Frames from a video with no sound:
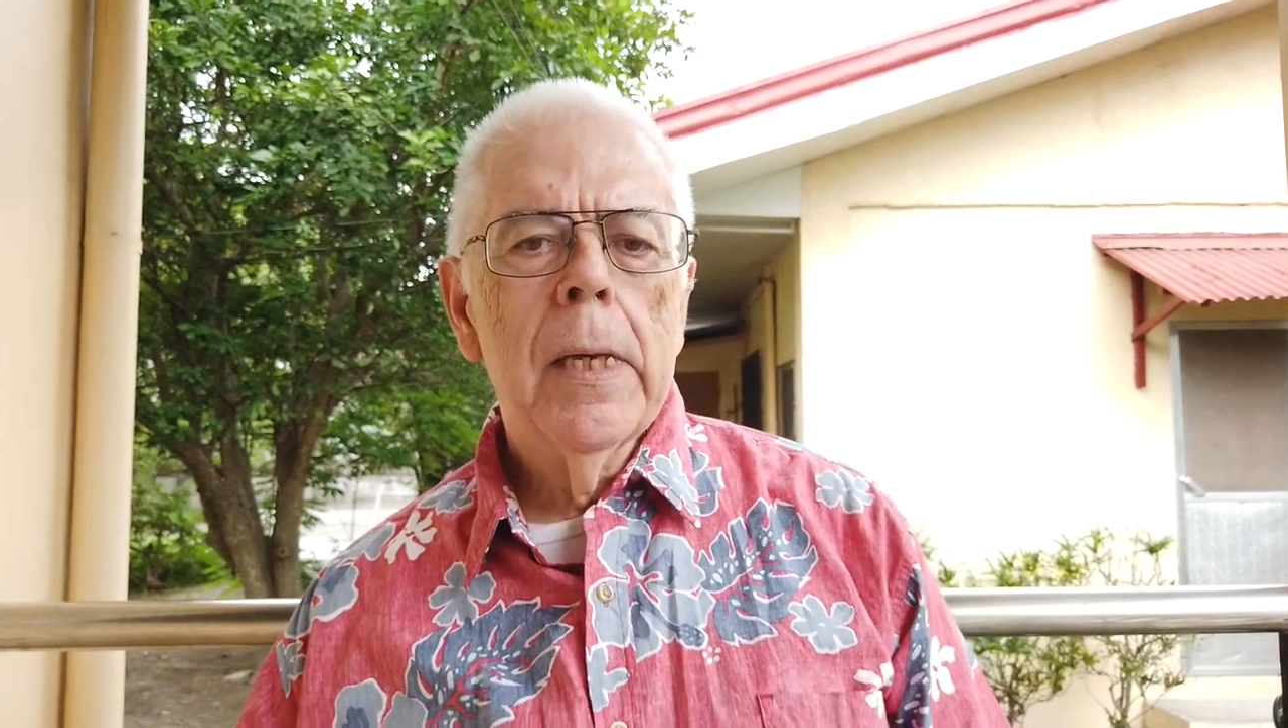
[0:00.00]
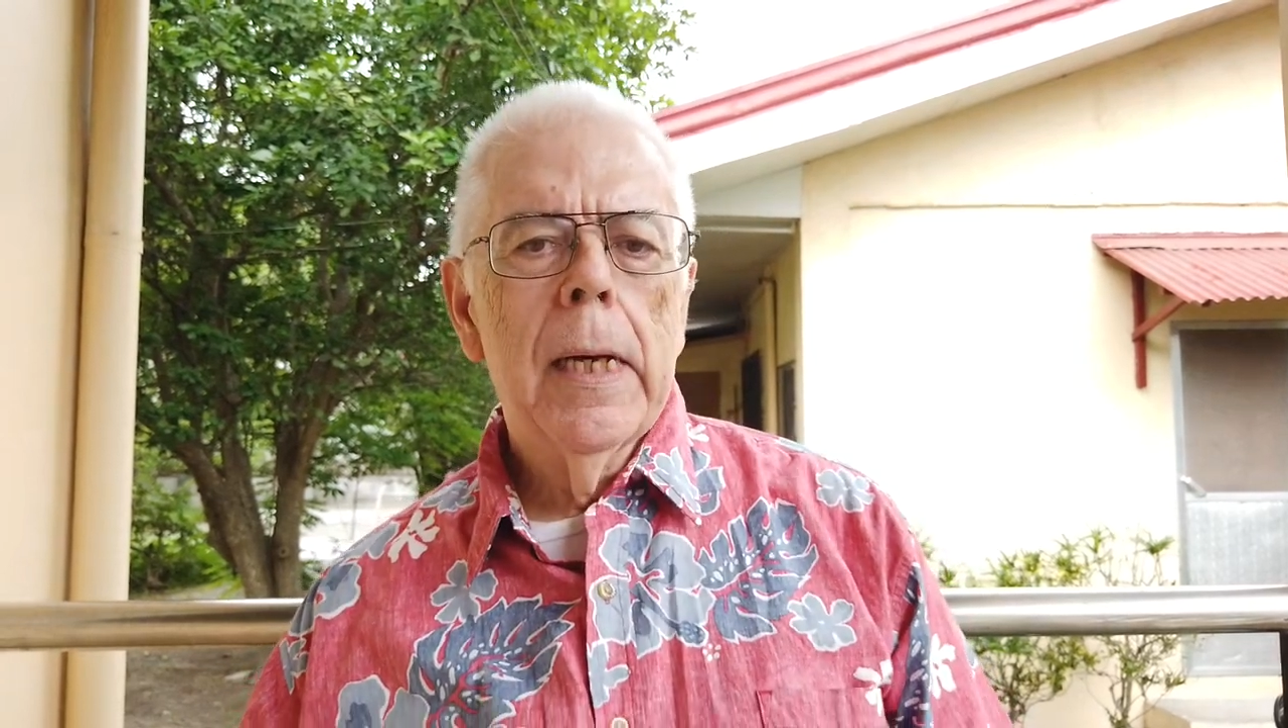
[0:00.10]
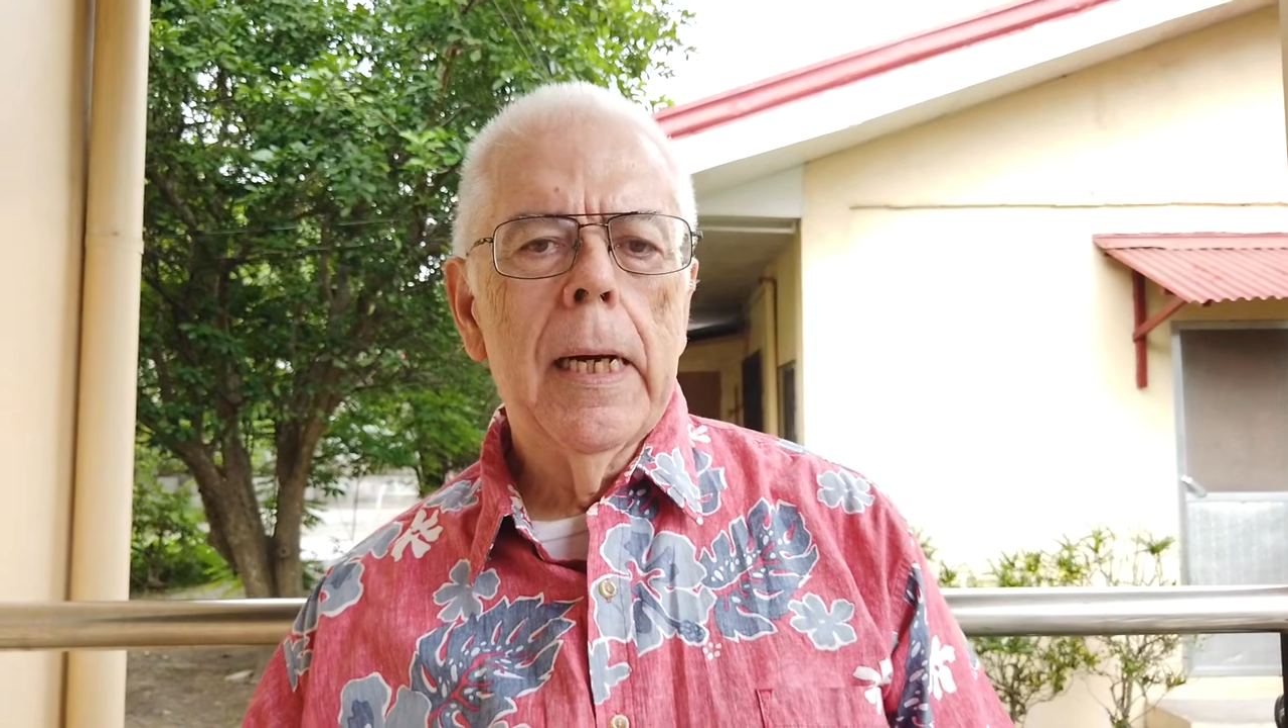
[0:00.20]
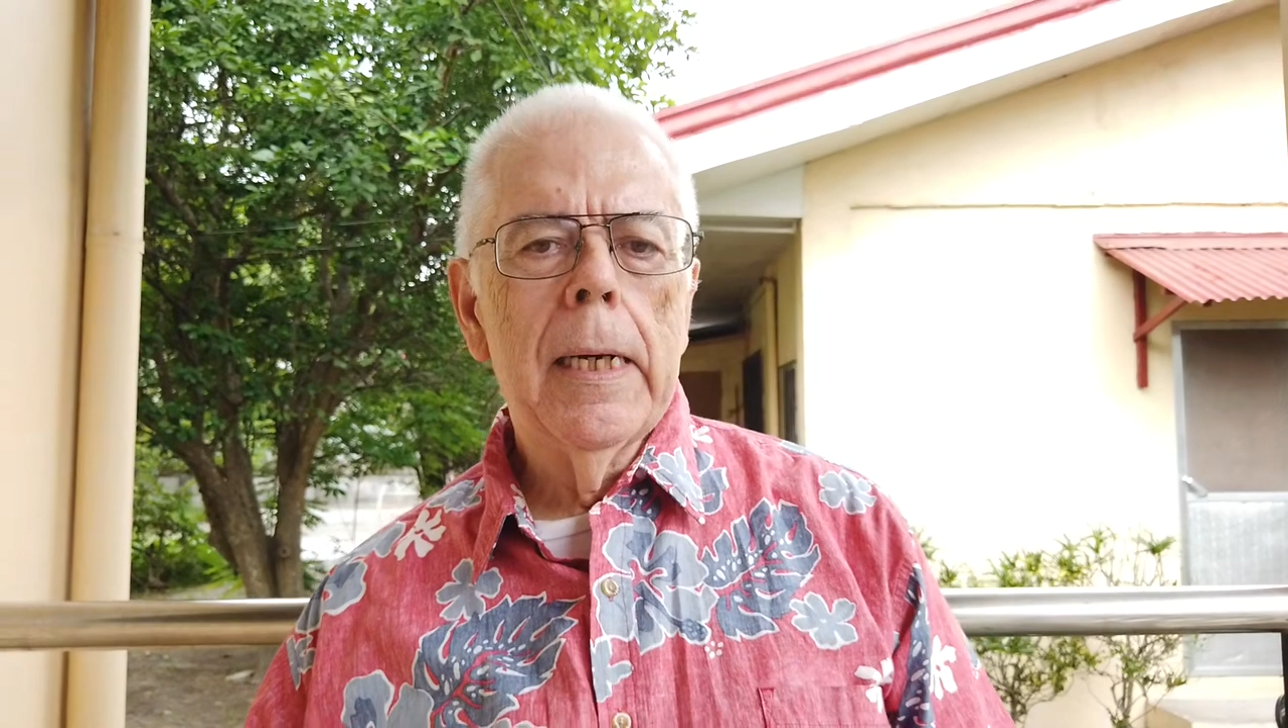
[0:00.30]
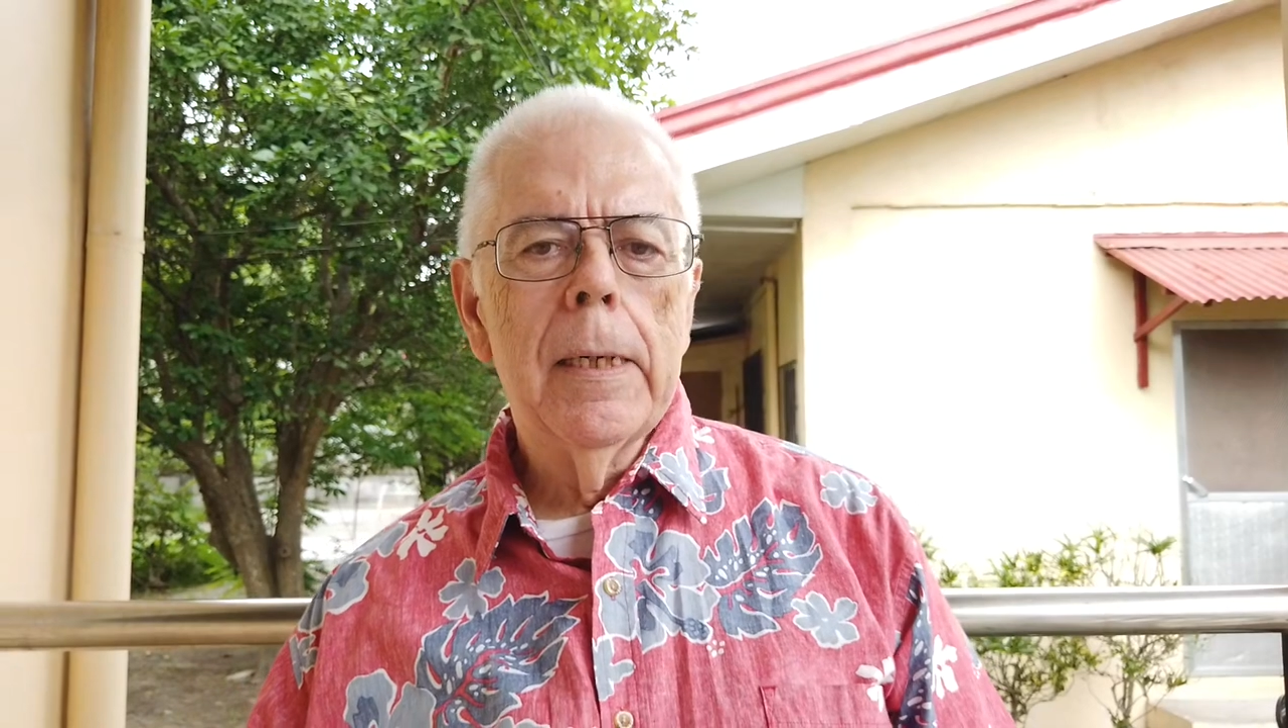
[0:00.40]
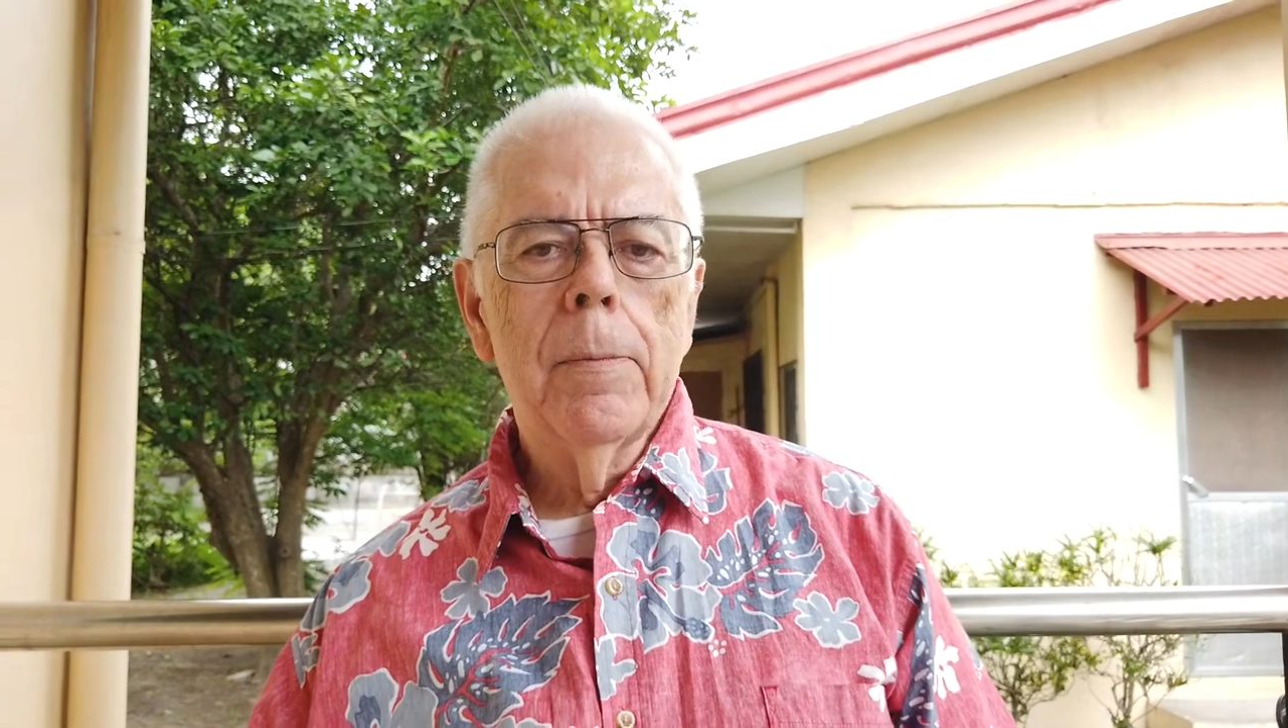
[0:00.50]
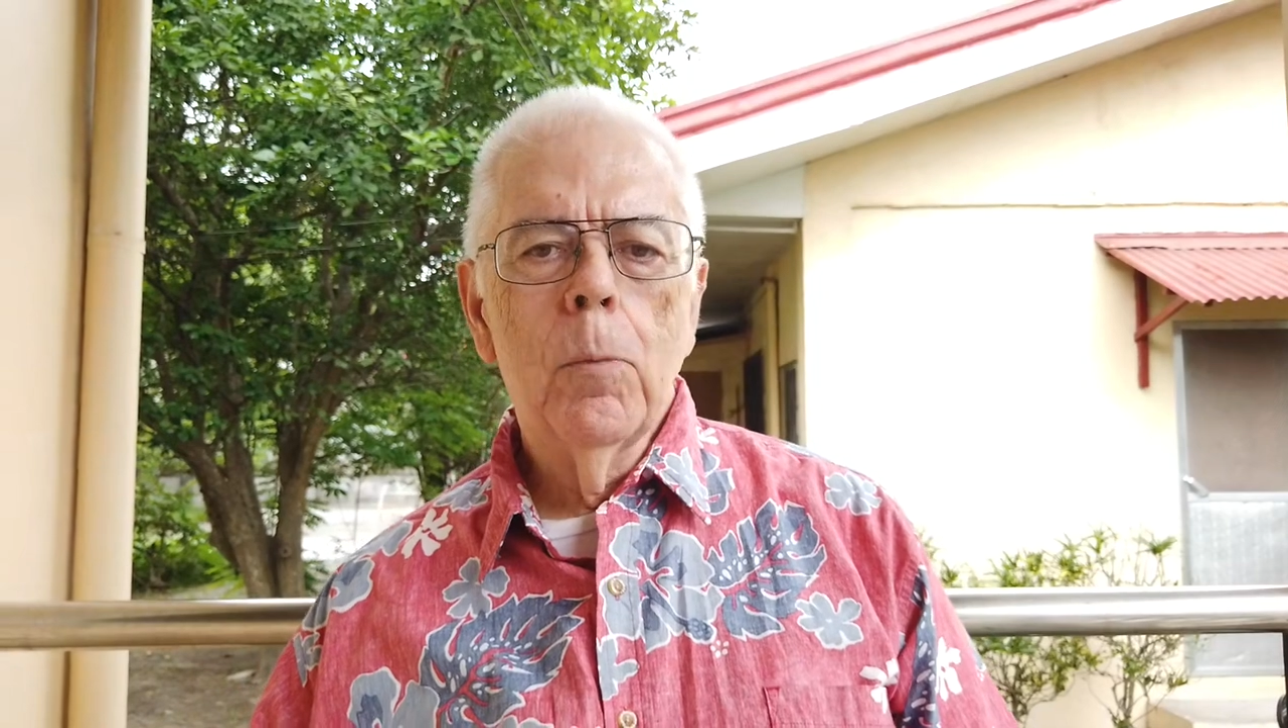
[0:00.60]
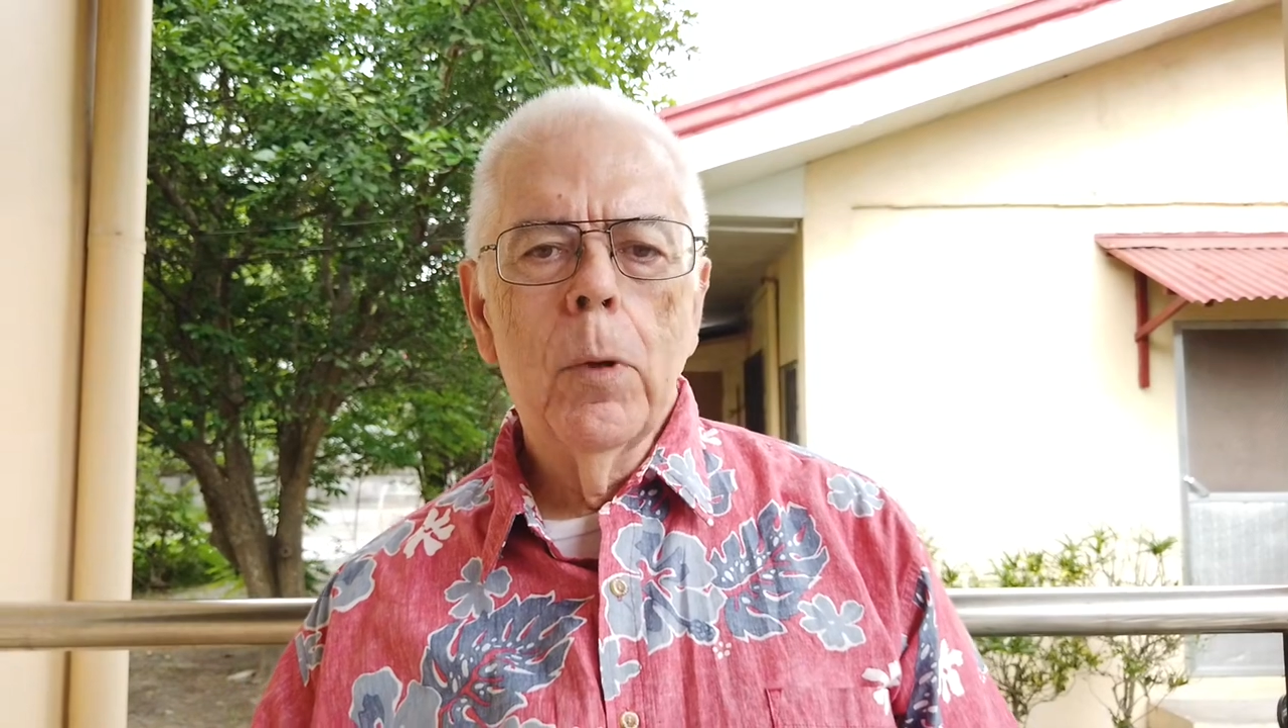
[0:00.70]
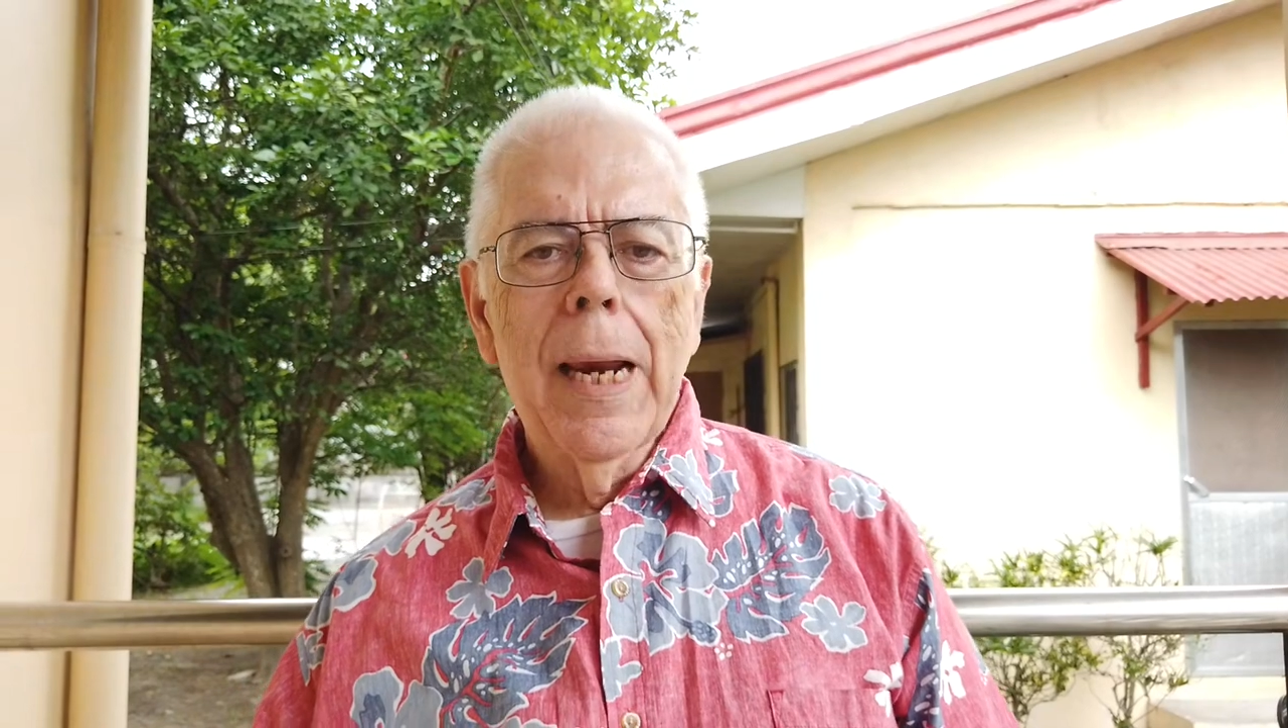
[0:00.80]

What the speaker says: would